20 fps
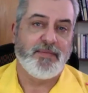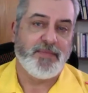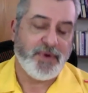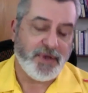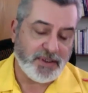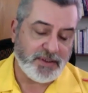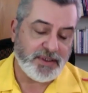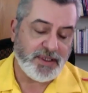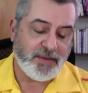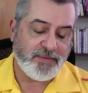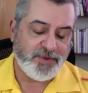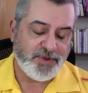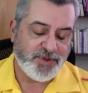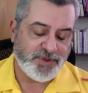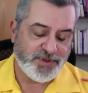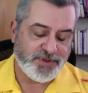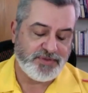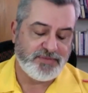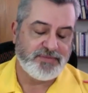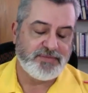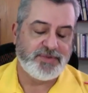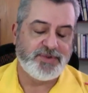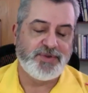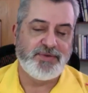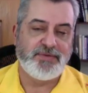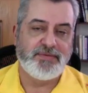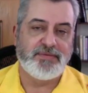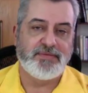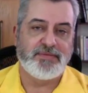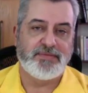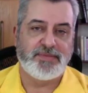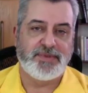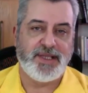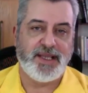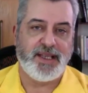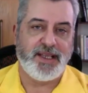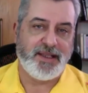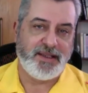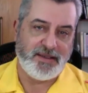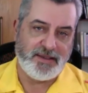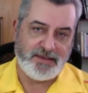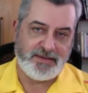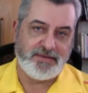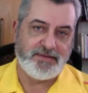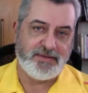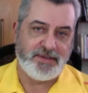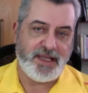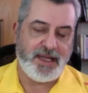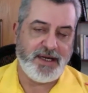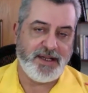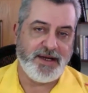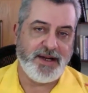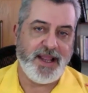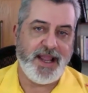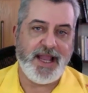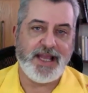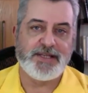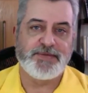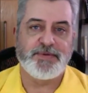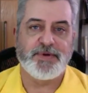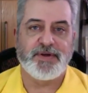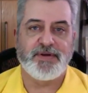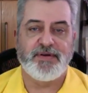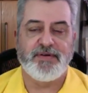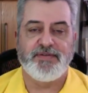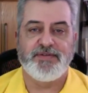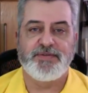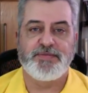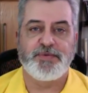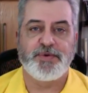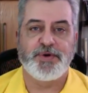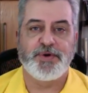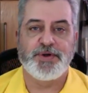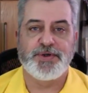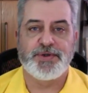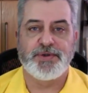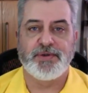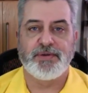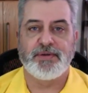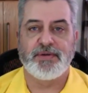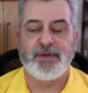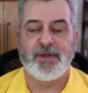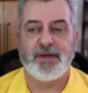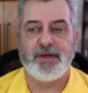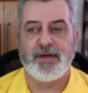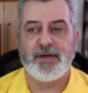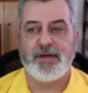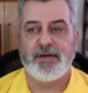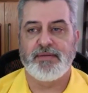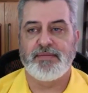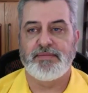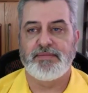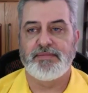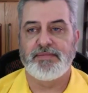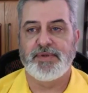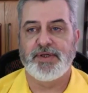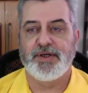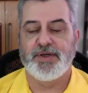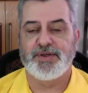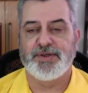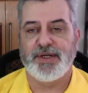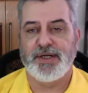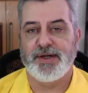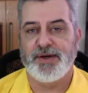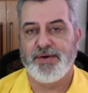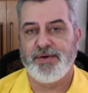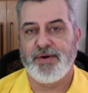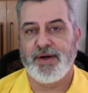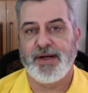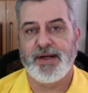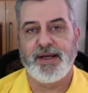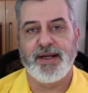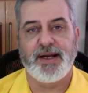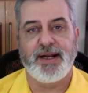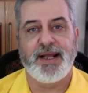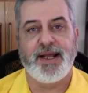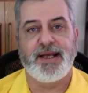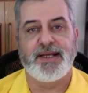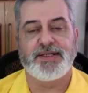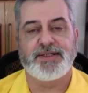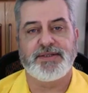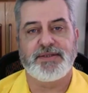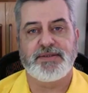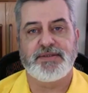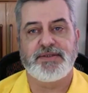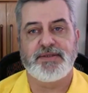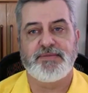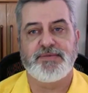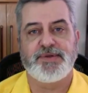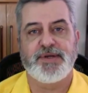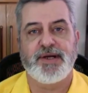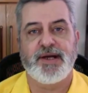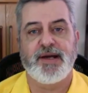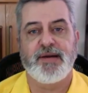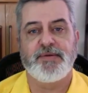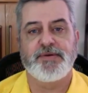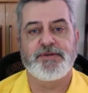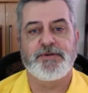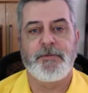But I'm just taking that little aspect of spiritual because I know I get asked sometimes.